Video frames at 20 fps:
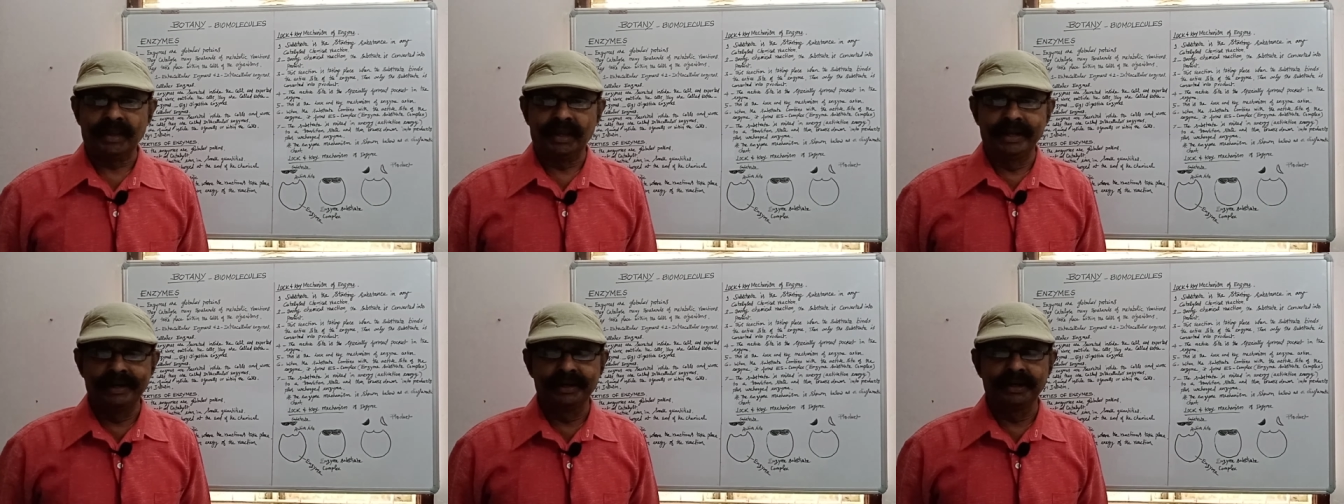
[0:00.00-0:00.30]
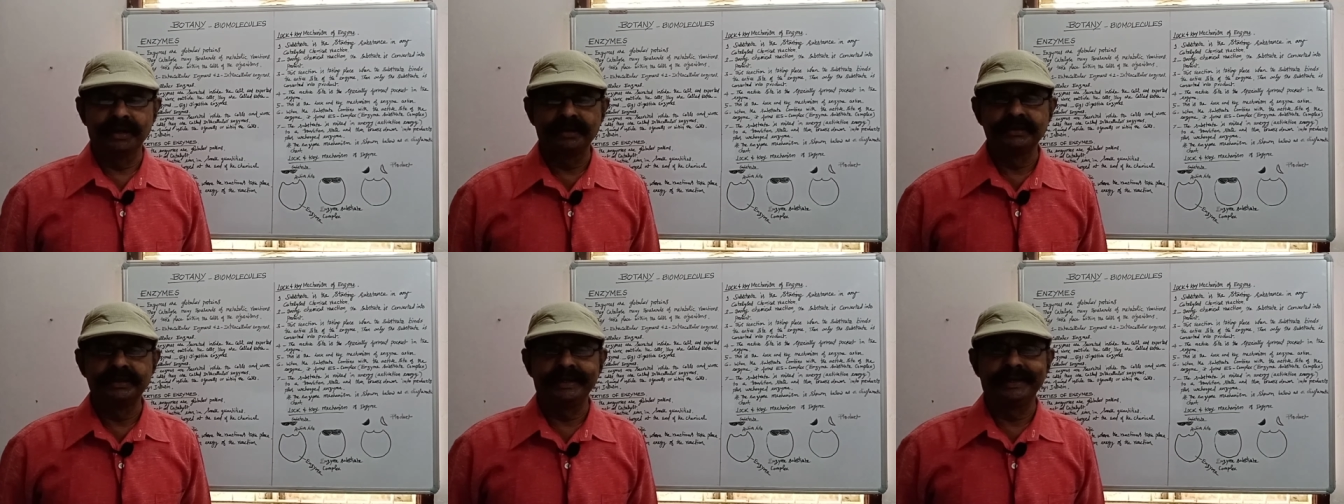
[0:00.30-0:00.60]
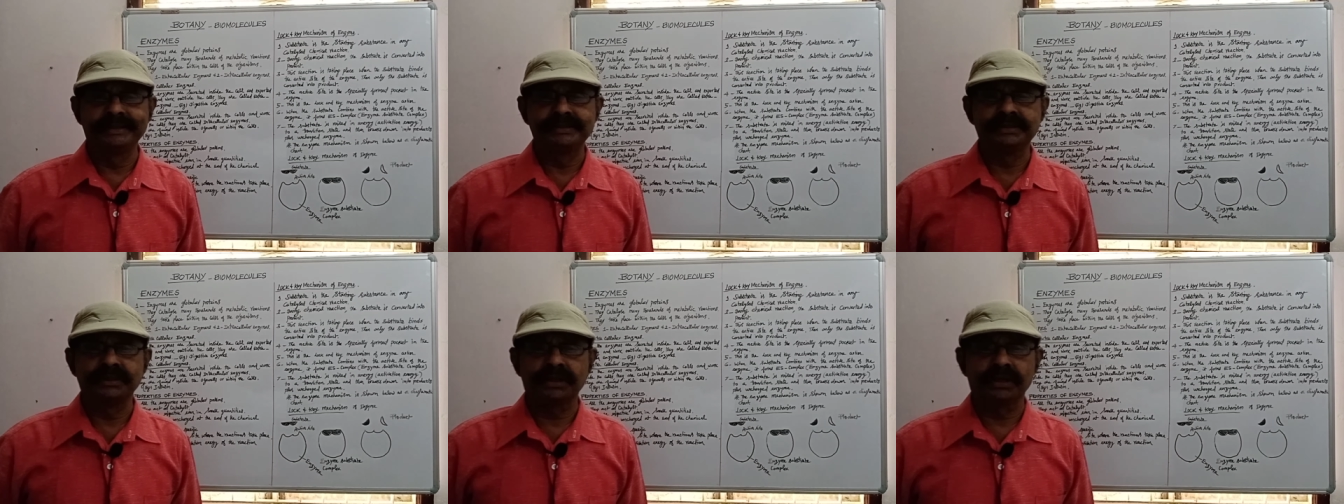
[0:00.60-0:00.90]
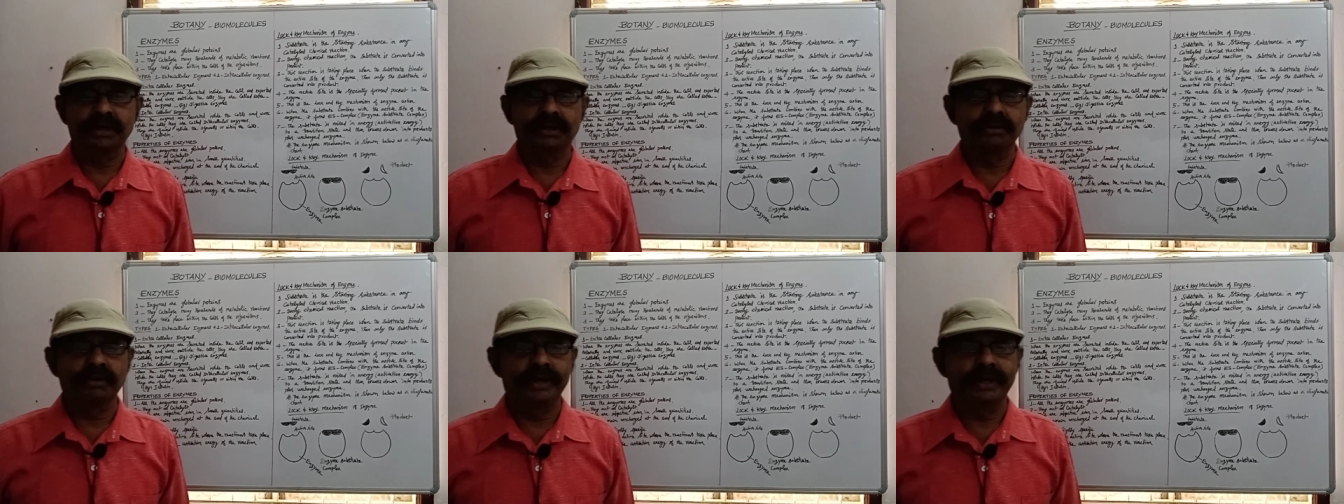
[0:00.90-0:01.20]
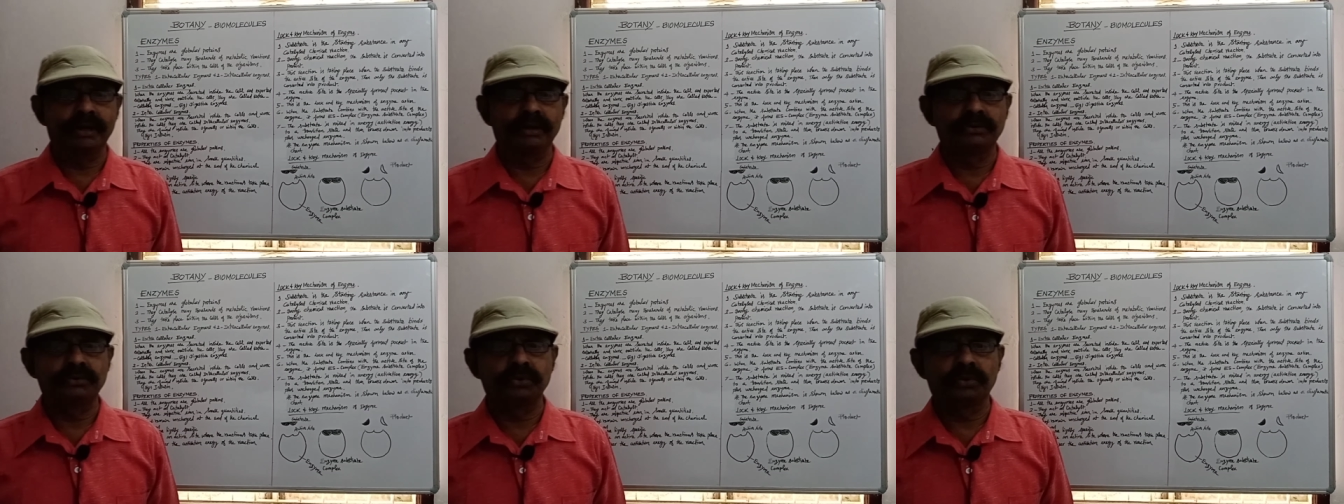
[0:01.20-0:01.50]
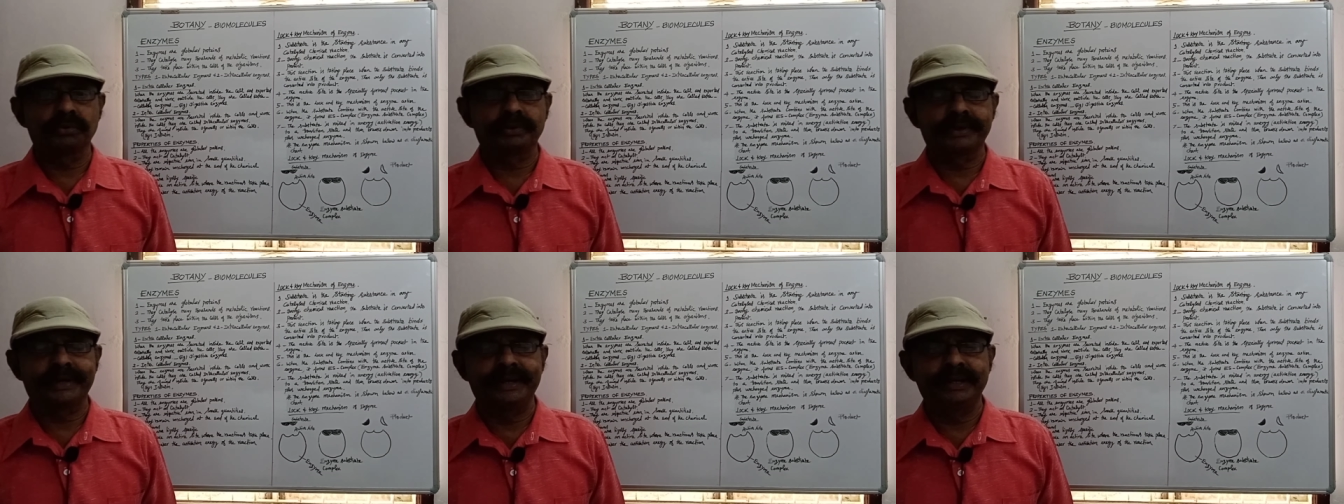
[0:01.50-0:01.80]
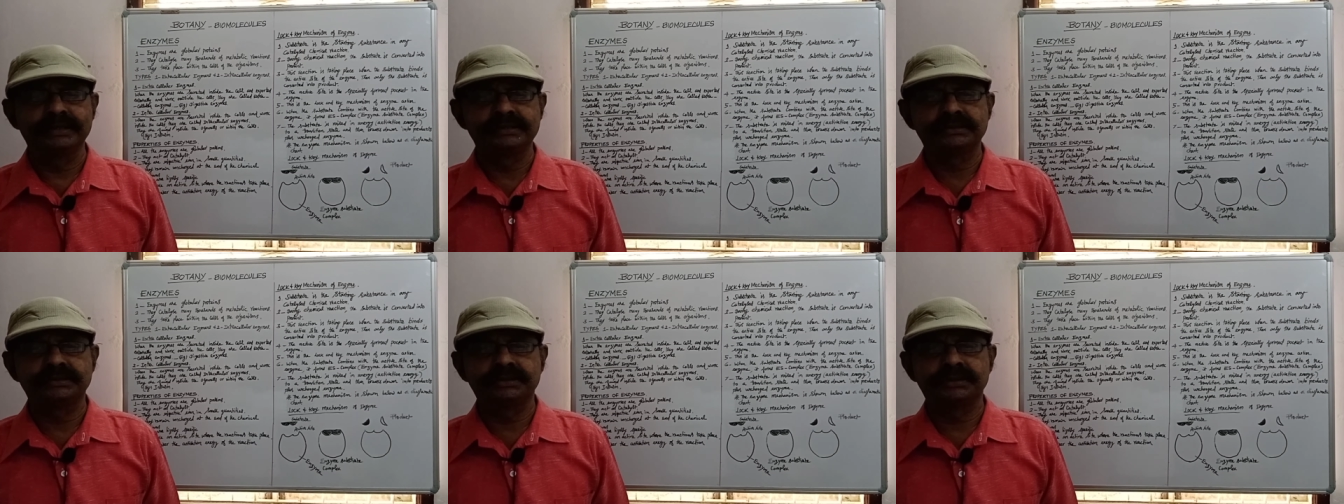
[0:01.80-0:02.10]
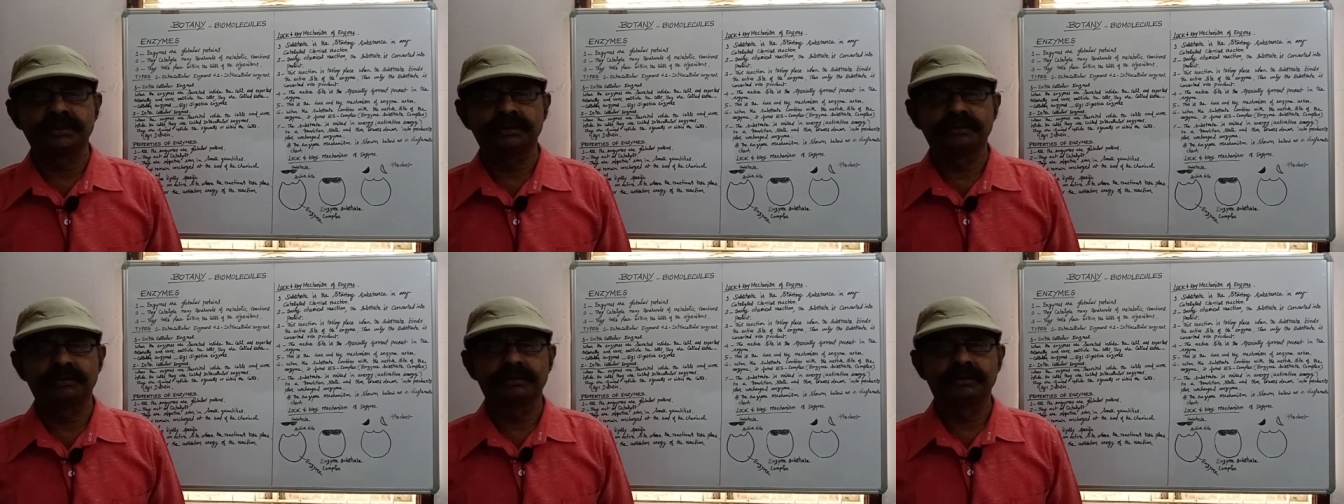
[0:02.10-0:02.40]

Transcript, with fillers: Energy is required to raise